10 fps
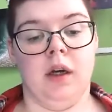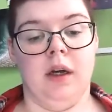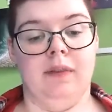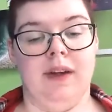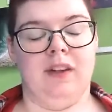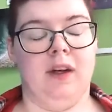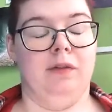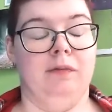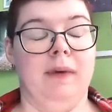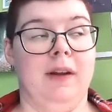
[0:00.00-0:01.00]
it's kind
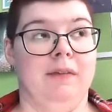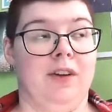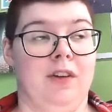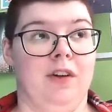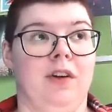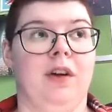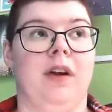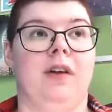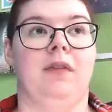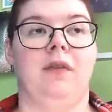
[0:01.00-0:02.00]
of manifested
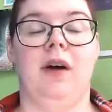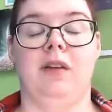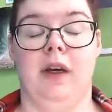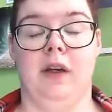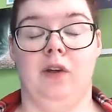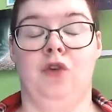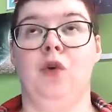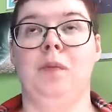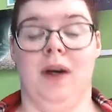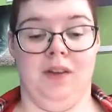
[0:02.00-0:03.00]
in different ways, like
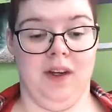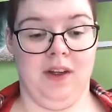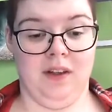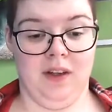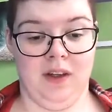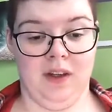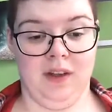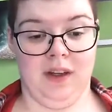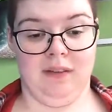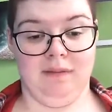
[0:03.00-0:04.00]
Zoom anxiety.
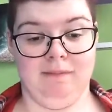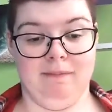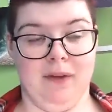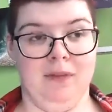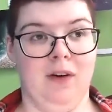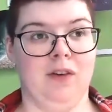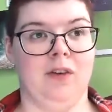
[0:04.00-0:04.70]
Like before